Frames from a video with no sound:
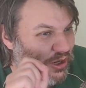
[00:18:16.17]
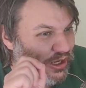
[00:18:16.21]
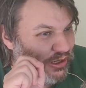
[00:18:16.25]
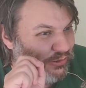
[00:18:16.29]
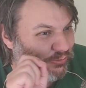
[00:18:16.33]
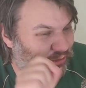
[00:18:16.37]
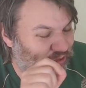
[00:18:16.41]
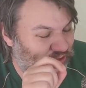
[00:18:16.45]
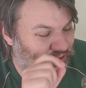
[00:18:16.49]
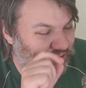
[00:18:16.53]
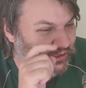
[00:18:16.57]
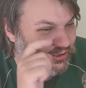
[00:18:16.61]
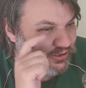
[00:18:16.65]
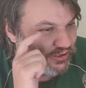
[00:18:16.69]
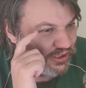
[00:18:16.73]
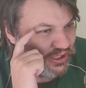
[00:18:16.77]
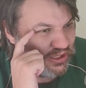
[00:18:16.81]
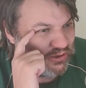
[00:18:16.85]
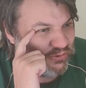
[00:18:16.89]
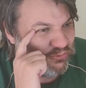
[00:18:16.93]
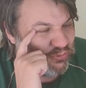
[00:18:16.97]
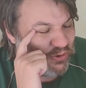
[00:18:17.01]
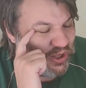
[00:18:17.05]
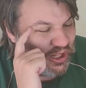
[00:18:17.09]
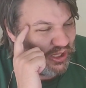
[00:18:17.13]
Originally,
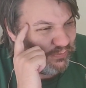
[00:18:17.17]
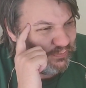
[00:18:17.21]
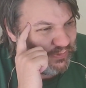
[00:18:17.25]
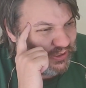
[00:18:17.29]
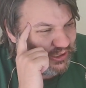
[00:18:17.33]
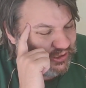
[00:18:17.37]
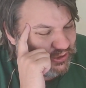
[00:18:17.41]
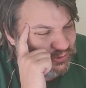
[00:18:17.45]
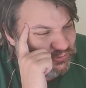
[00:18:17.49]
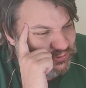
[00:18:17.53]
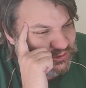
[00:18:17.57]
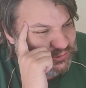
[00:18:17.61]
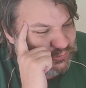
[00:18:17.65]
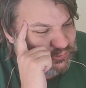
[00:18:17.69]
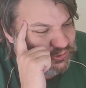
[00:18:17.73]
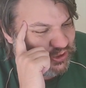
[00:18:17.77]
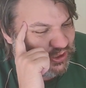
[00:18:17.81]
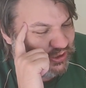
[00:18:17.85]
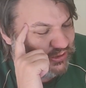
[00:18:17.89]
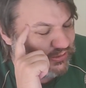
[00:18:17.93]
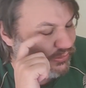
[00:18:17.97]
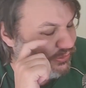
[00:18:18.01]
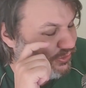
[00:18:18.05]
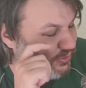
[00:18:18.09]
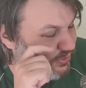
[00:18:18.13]
a while back, there was a
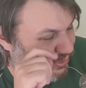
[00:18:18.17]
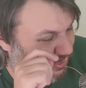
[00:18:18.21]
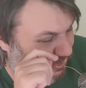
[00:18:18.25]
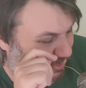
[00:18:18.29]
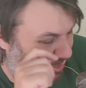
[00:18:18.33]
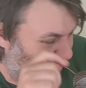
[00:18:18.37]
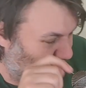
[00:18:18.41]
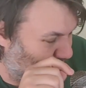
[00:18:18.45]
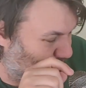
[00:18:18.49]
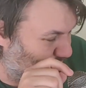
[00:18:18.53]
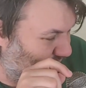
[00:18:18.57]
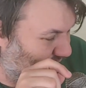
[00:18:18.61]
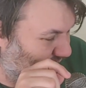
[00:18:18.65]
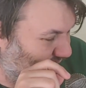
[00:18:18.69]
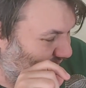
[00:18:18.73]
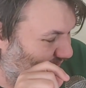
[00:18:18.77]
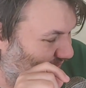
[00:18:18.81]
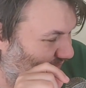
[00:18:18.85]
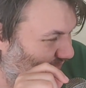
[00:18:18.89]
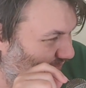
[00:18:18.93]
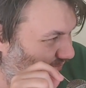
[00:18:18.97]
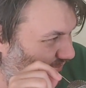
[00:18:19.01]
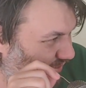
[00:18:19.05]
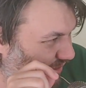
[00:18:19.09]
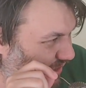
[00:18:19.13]
concept called the Rocket Man,
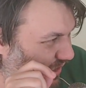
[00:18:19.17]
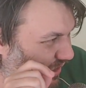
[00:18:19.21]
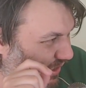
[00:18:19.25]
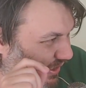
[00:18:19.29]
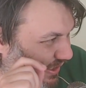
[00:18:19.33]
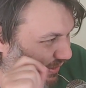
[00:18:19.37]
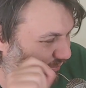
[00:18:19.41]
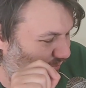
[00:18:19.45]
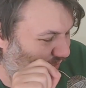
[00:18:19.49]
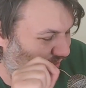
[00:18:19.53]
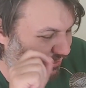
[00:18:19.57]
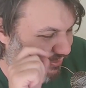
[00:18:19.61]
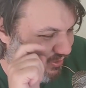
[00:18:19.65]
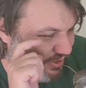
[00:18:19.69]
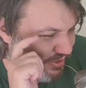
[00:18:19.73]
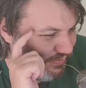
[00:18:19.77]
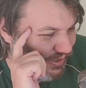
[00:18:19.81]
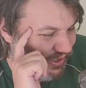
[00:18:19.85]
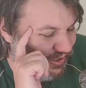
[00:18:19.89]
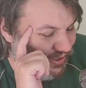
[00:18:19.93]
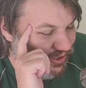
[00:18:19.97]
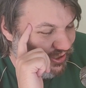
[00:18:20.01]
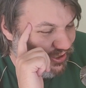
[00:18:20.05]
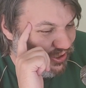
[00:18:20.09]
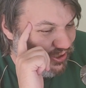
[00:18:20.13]
Mini Rocket
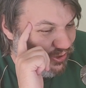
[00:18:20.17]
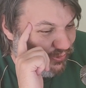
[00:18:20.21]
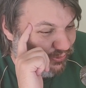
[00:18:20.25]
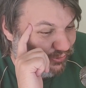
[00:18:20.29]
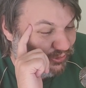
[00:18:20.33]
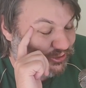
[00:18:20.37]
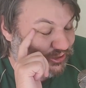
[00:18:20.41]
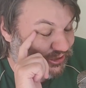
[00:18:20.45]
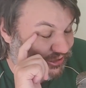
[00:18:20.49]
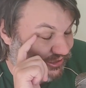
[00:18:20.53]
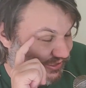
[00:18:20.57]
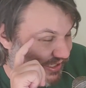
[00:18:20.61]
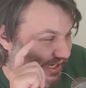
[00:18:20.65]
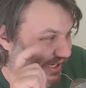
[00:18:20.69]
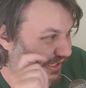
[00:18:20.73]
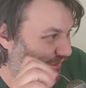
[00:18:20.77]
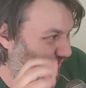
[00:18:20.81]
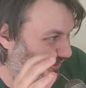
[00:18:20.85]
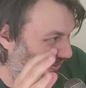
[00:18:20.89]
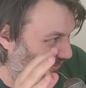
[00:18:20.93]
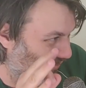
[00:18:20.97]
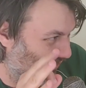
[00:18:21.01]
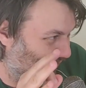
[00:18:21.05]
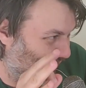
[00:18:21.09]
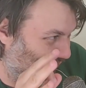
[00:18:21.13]
Man, which was tiny.
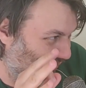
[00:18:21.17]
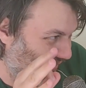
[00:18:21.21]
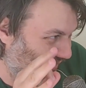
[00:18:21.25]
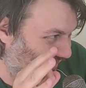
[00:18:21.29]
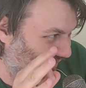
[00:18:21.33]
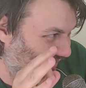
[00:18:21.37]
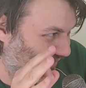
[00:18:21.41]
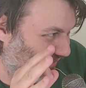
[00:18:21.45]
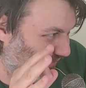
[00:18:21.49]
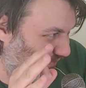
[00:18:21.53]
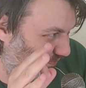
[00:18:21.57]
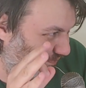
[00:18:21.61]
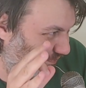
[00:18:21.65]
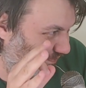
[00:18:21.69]
It's a little 3-seater.